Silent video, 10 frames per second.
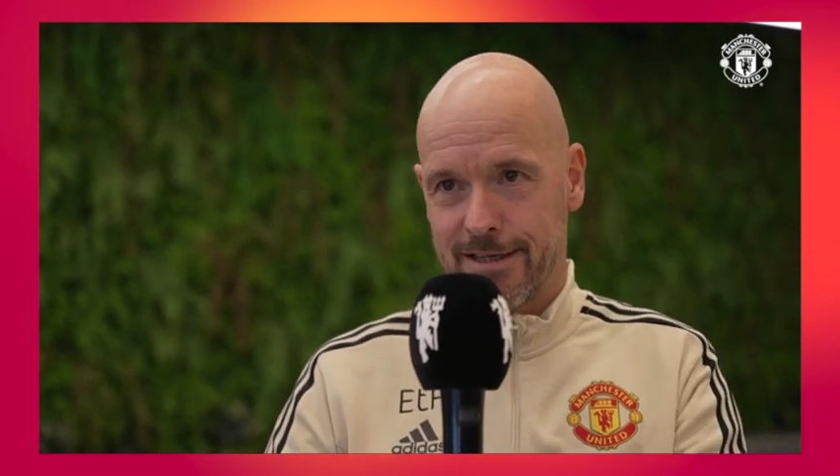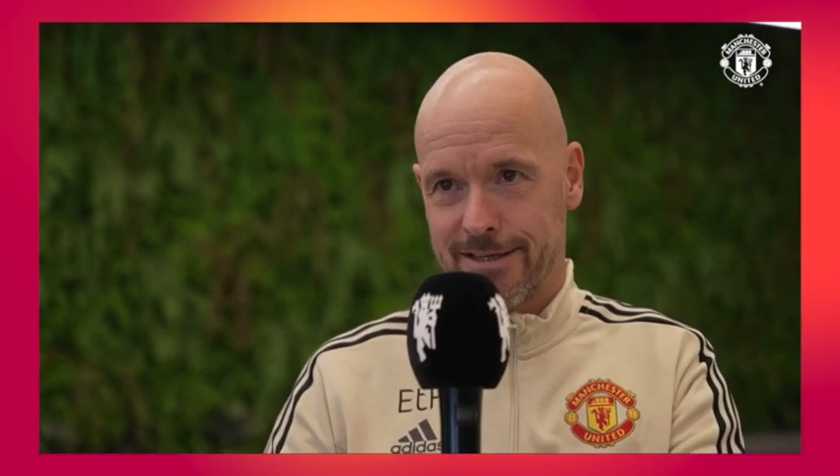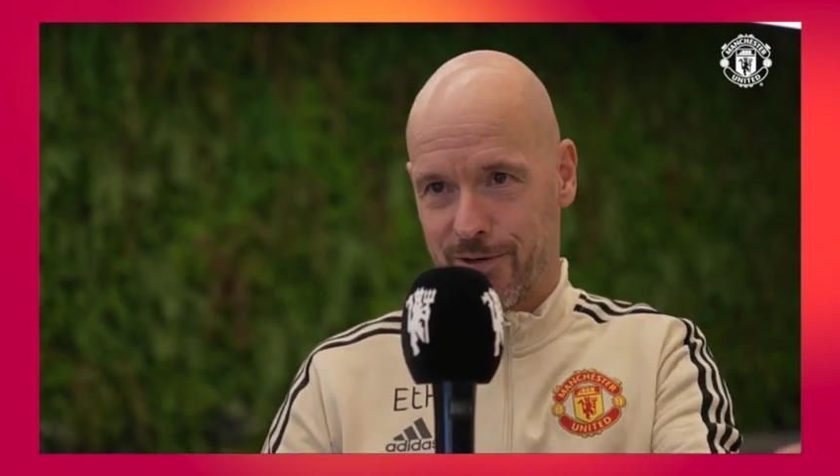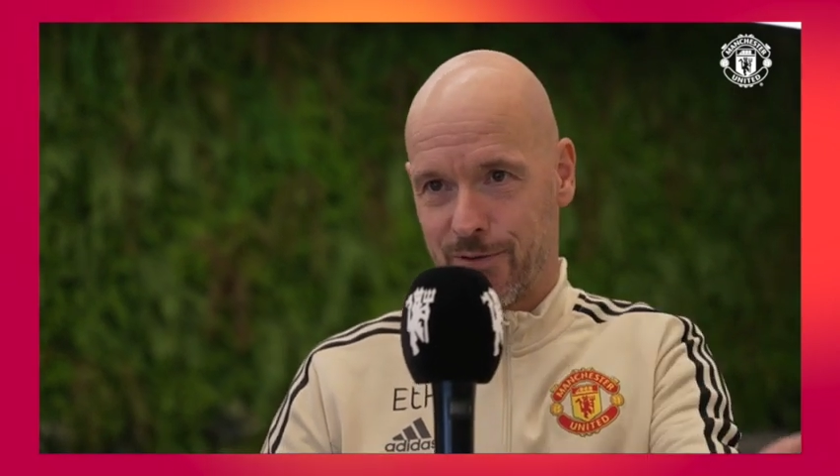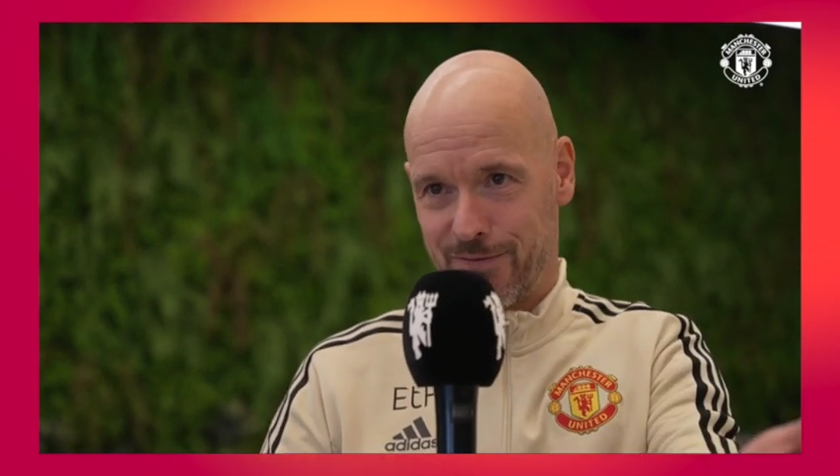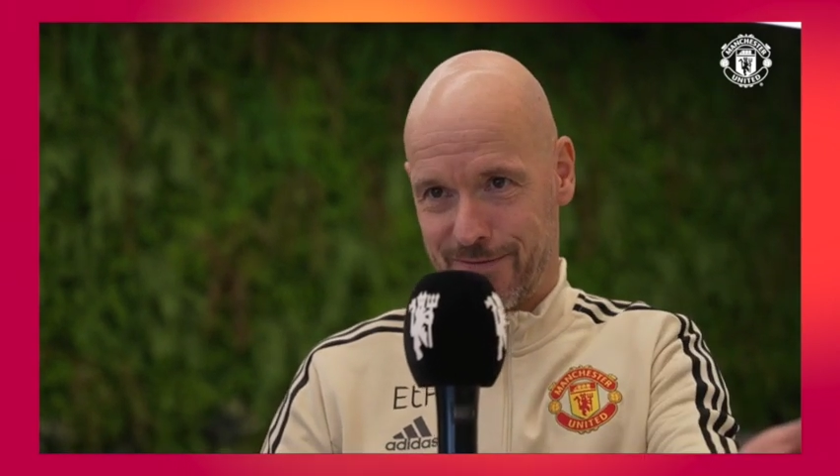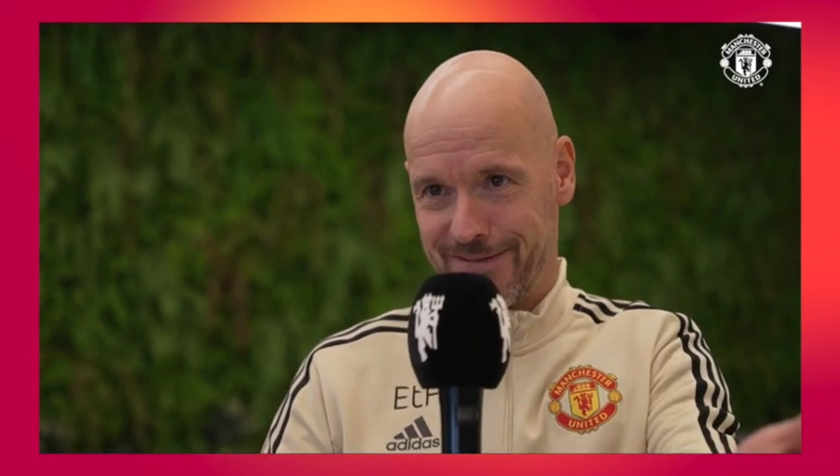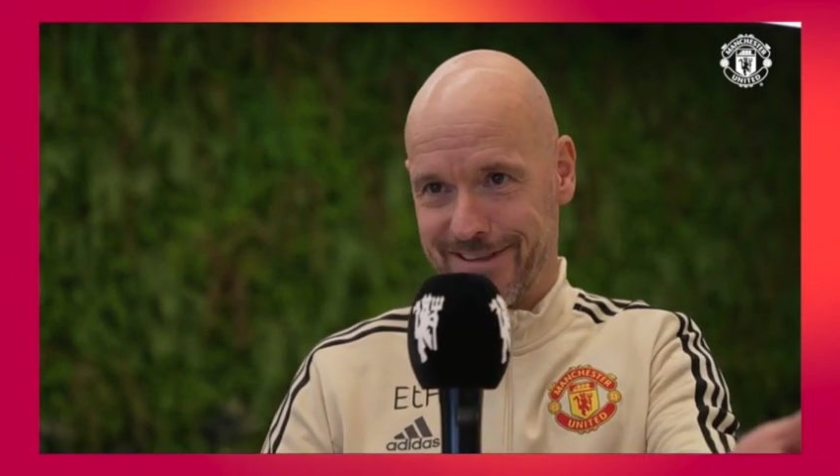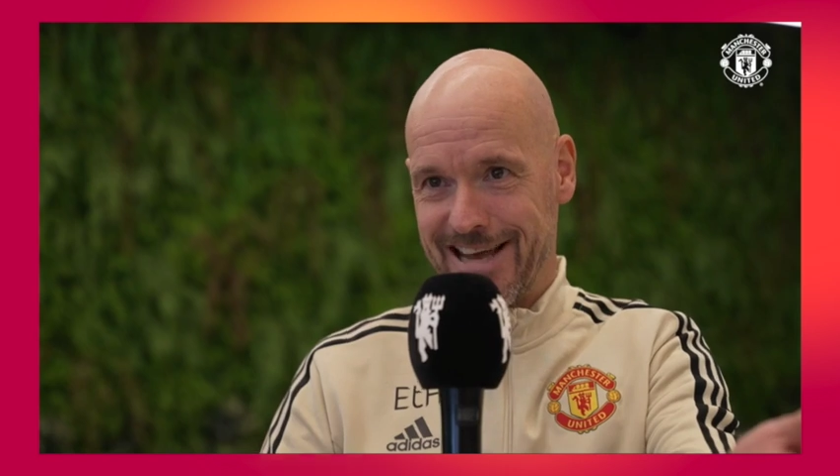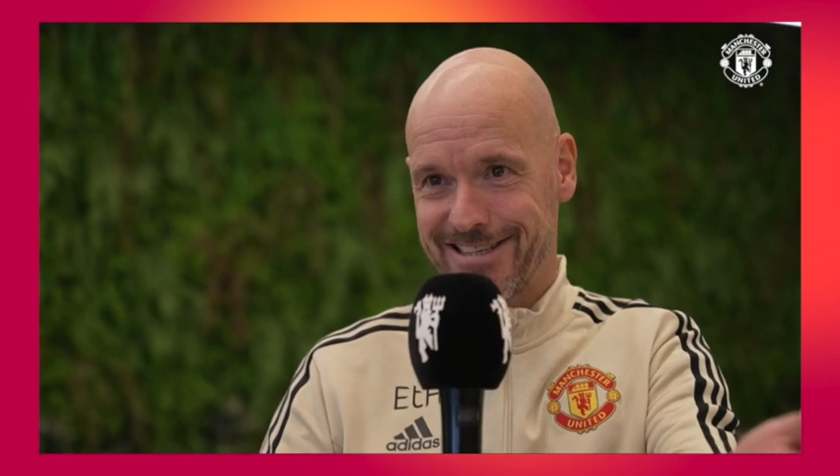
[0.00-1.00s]
till
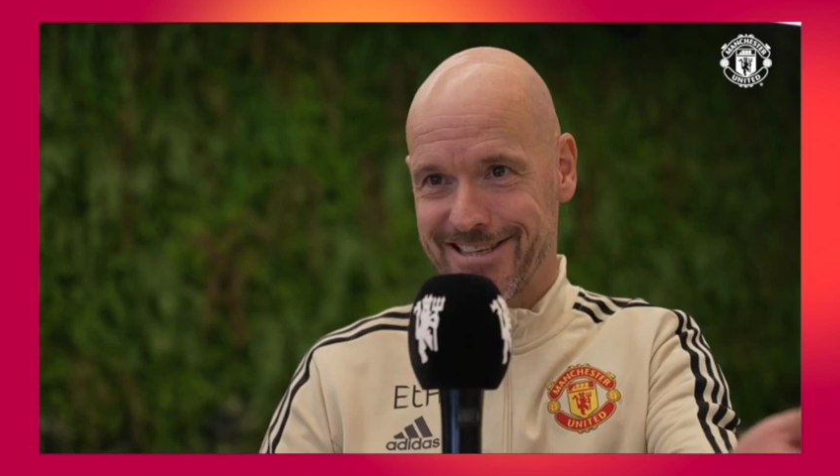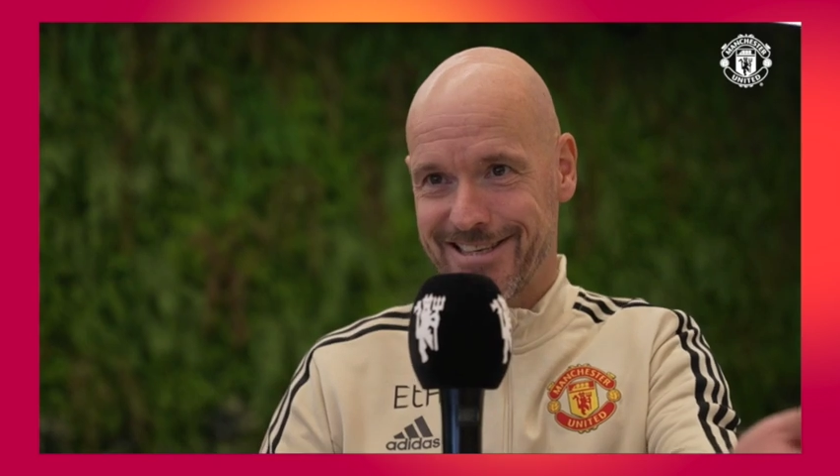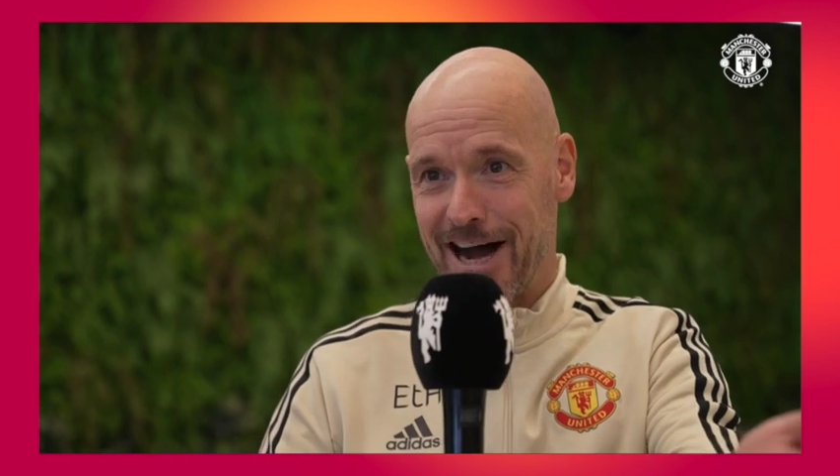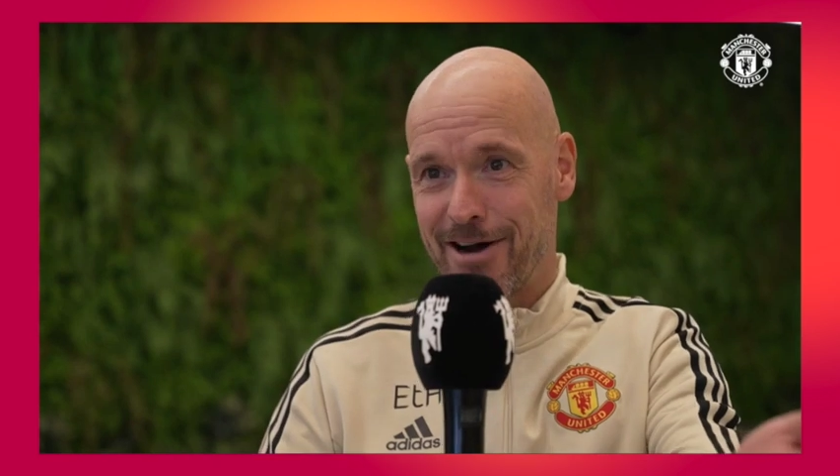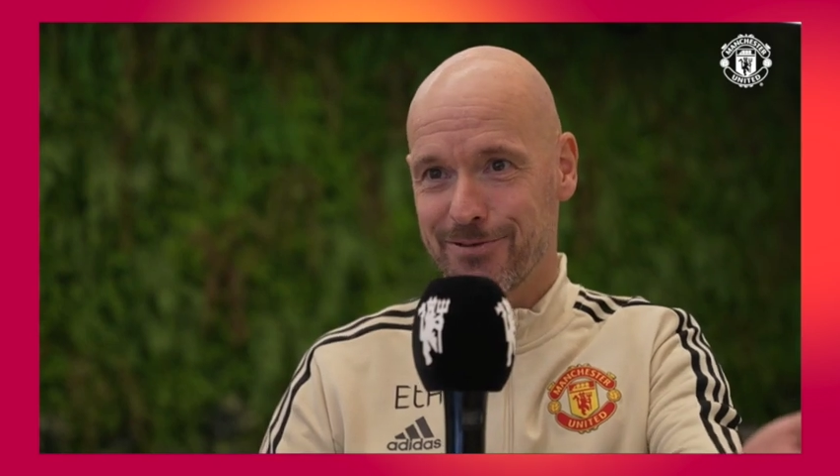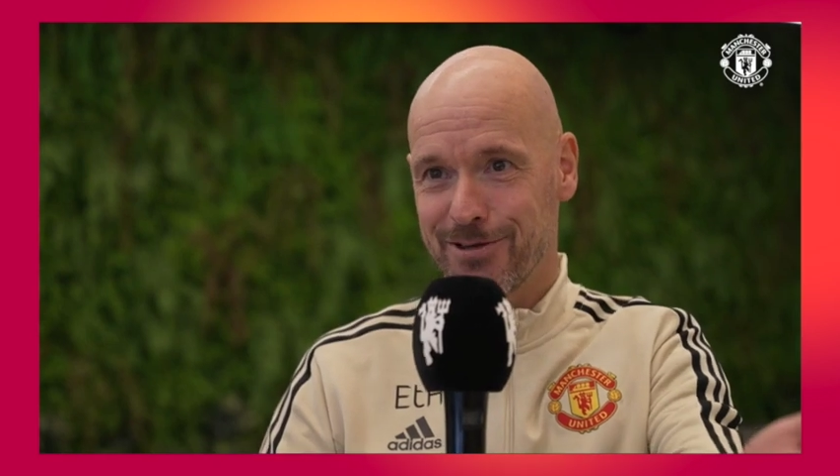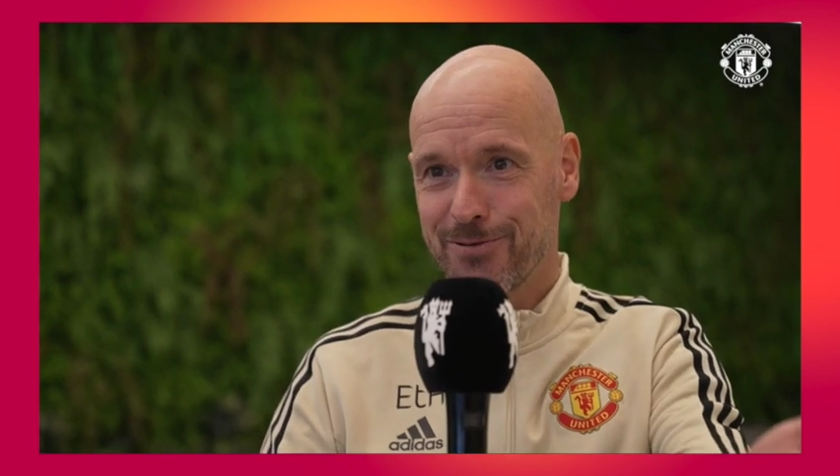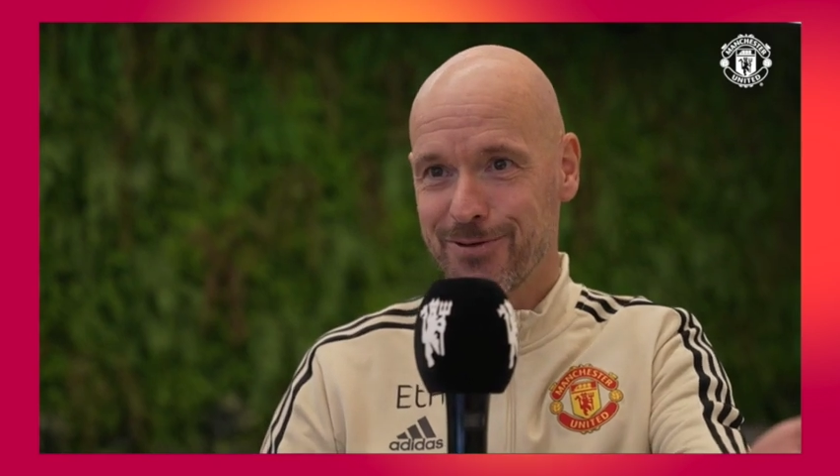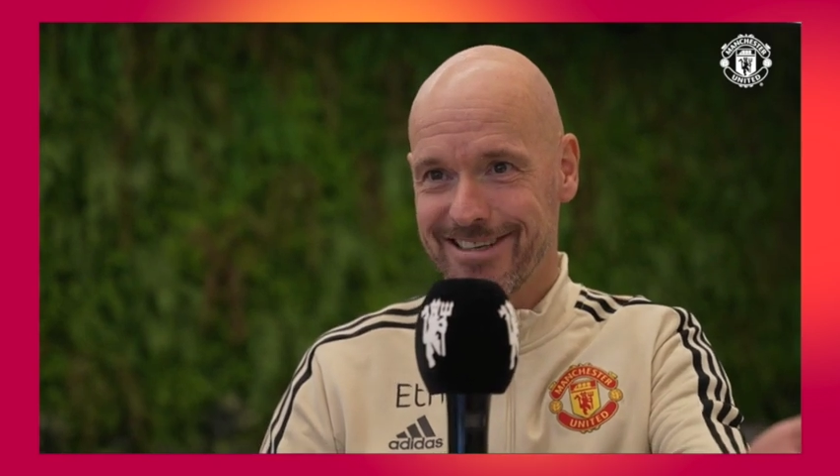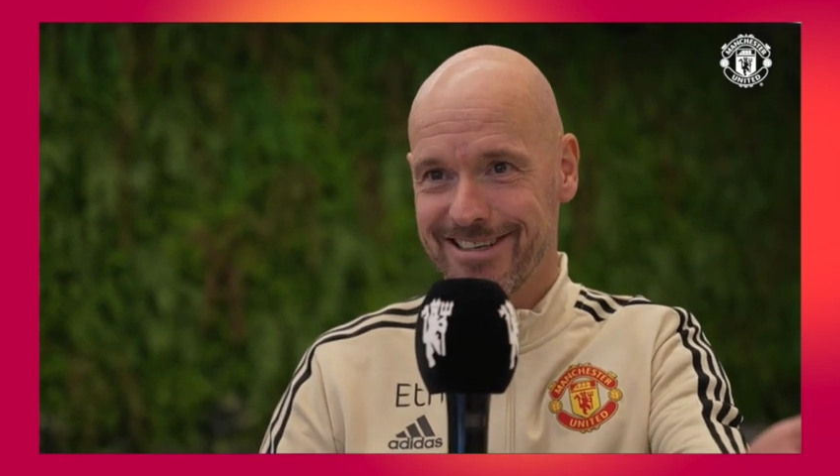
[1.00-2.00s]
next afternoon.